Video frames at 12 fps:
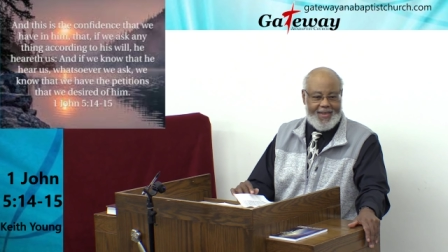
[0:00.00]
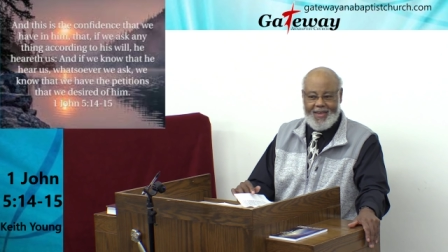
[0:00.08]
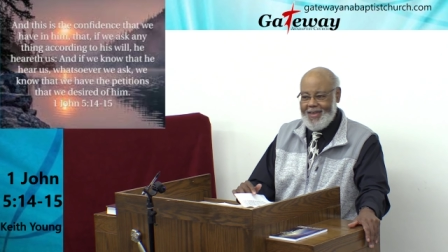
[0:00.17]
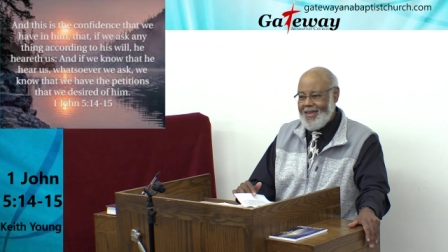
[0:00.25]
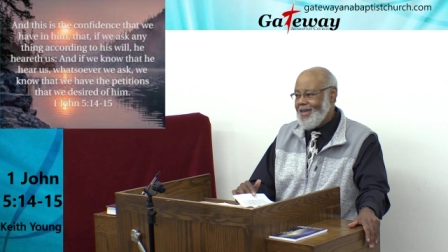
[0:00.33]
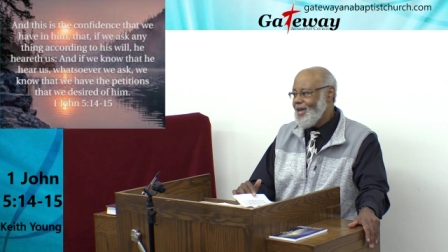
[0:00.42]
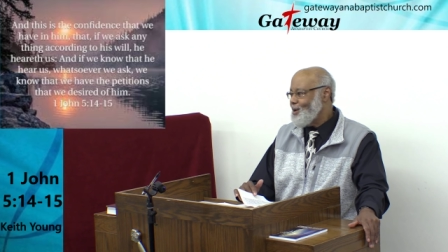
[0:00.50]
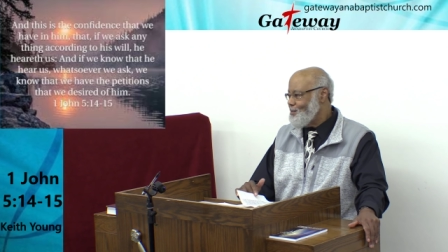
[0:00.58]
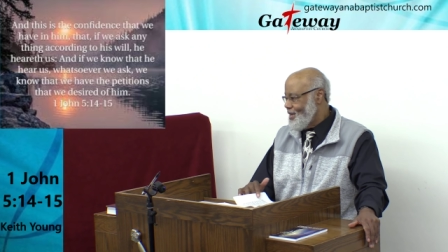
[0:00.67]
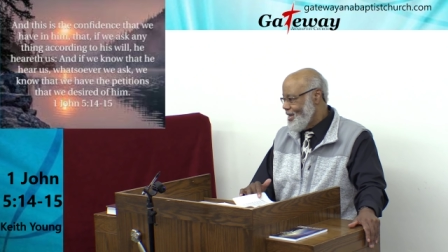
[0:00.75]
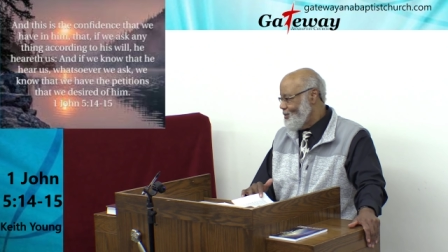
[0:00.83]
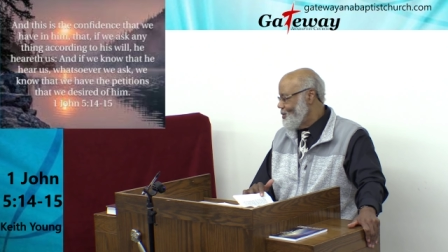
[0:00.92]

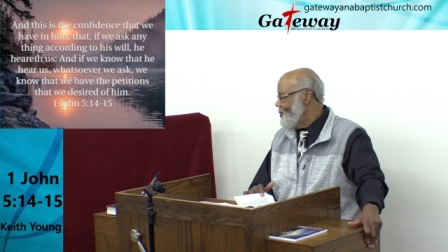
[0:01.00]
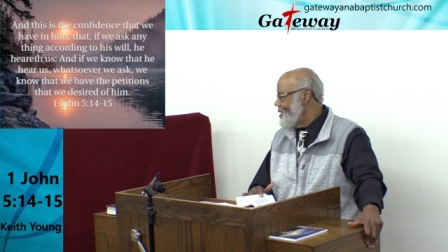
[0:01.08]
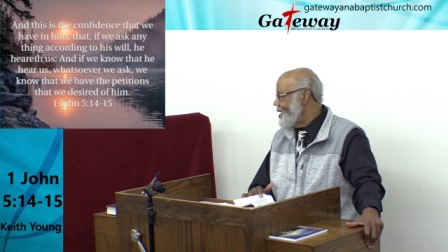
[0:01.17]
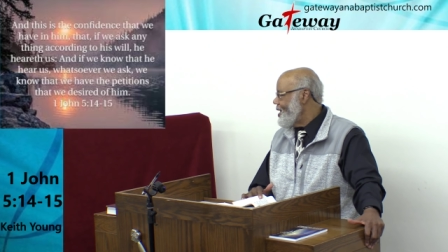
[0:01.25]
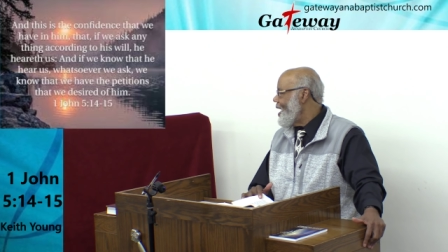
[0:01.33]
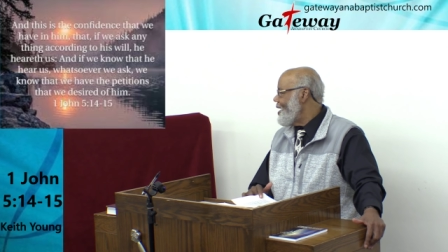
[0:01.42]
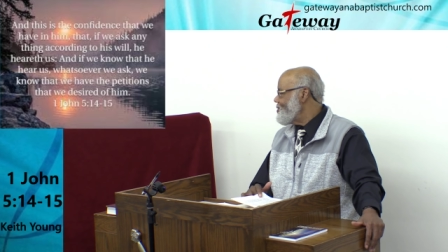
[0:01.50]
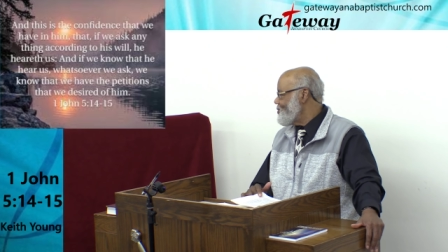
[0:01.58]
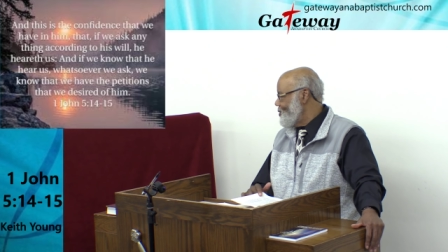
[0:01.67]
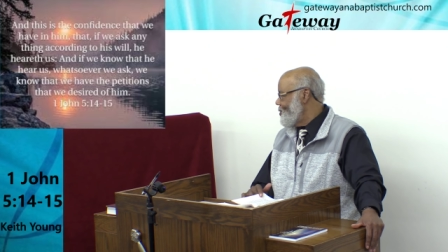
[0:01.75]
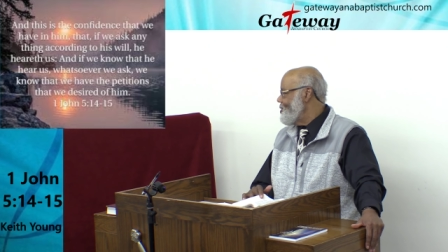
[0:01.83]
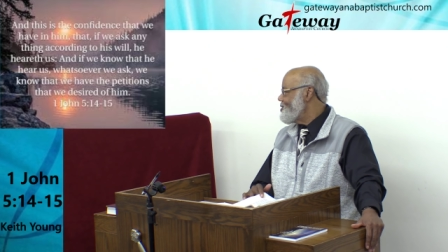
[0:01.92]
Amen. When we get our
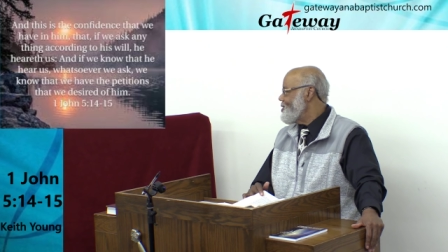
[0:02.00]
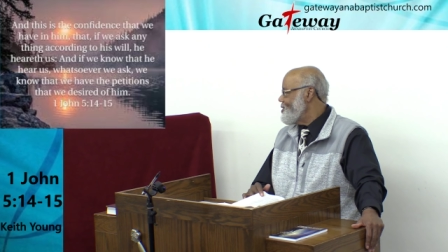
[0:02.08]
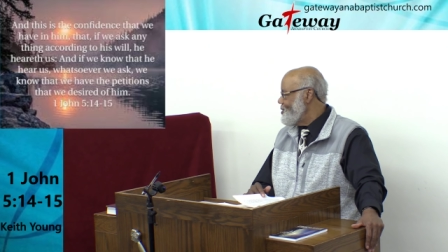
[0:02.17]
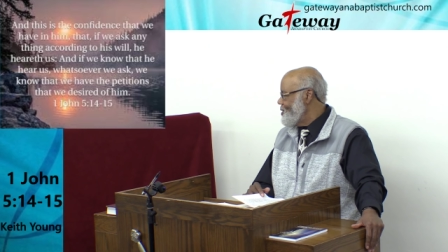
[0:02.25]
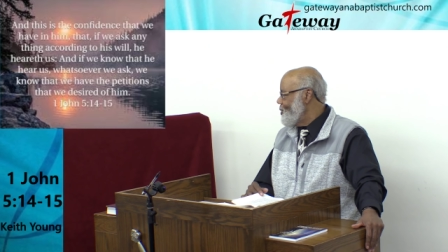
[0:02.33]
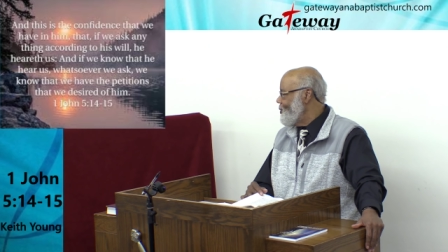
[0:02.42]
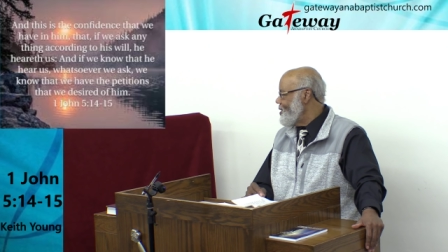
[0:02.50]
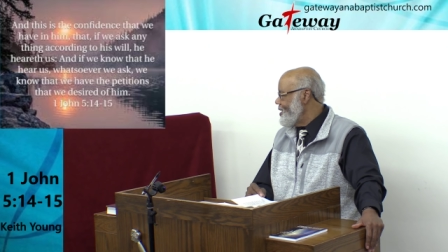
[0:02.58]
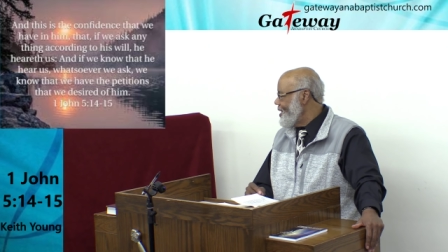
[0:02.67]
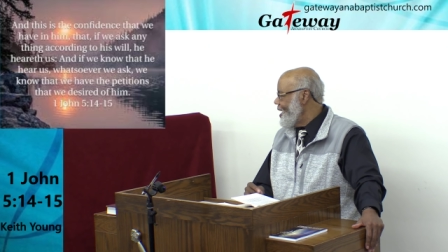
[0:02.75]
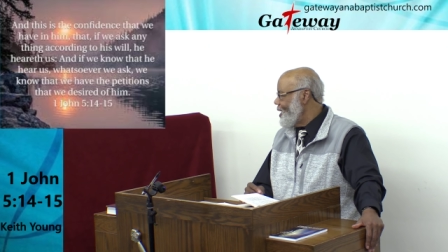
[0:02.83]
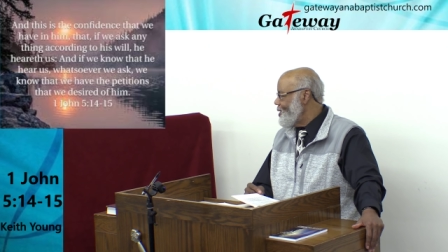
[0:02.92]
source and you know we
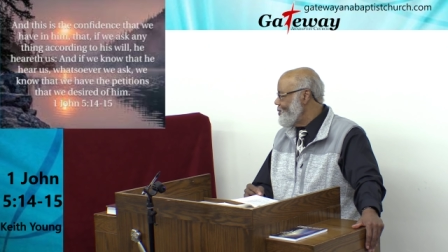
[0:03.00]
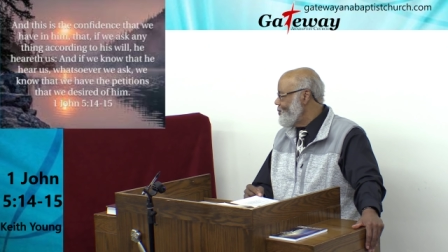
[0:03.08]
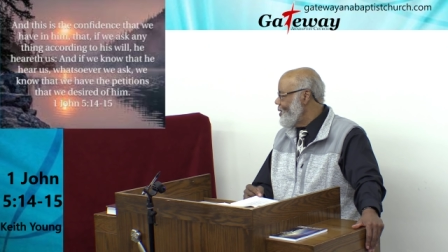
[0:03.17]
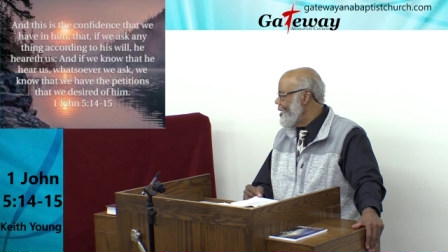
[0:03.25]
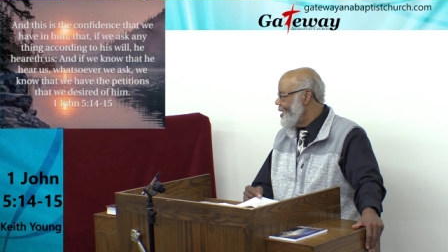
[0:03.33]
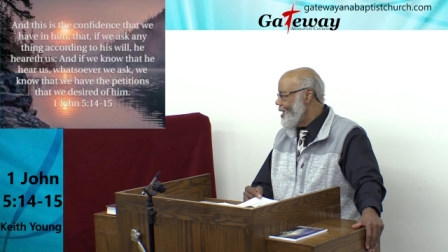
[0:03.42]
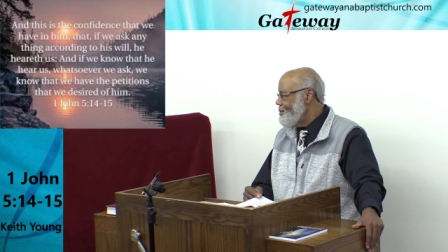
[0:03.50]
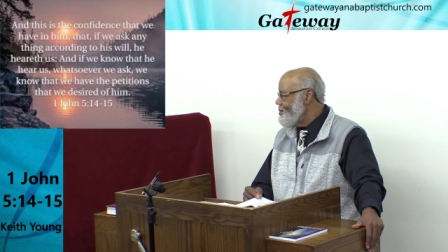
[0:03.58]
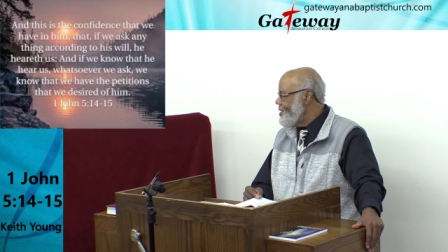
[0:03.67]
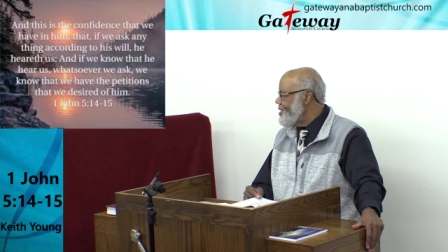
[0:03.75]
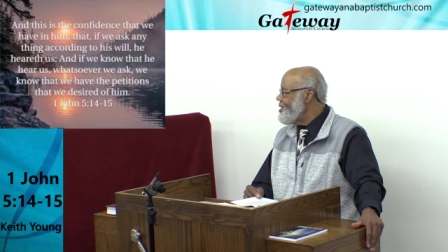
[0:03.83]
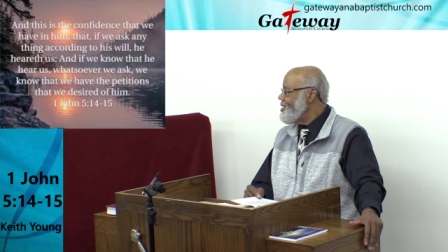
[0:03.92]
get out of the way,
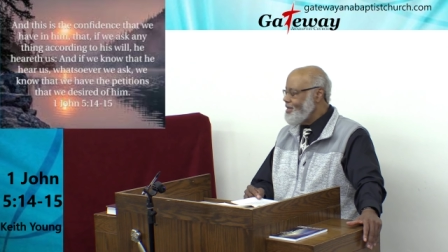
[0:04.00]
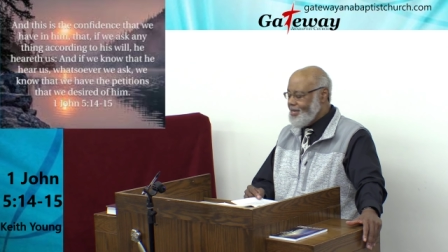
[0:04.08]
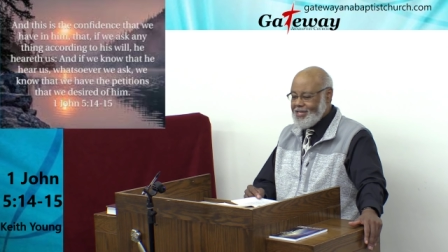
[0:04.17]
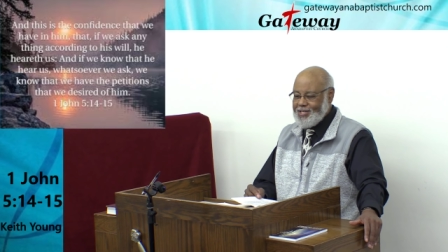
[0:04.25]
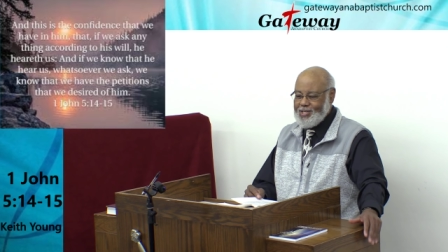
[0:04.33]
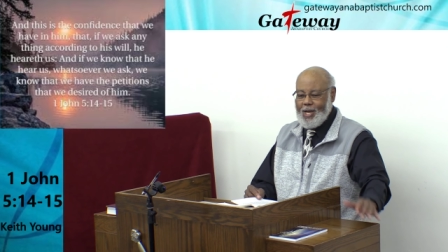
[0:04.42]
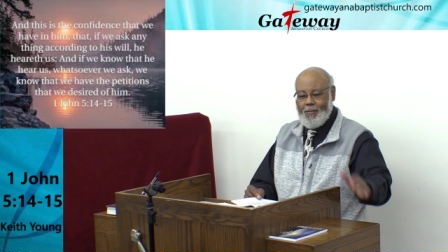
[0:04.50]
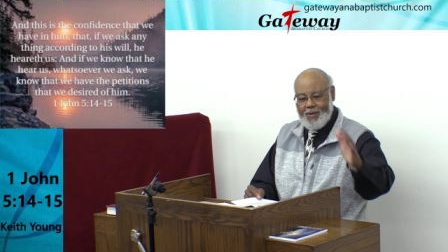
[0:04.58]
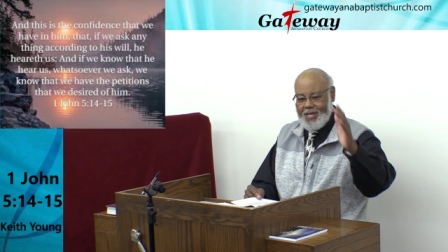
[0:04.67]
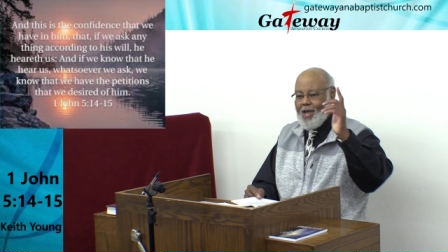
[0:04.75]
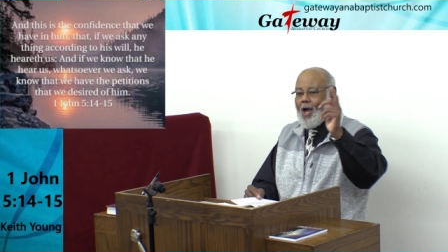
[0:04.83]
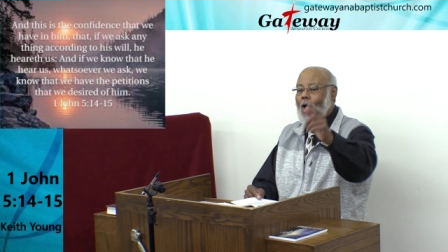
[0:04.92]
amen. Isn't he the good shepherd? He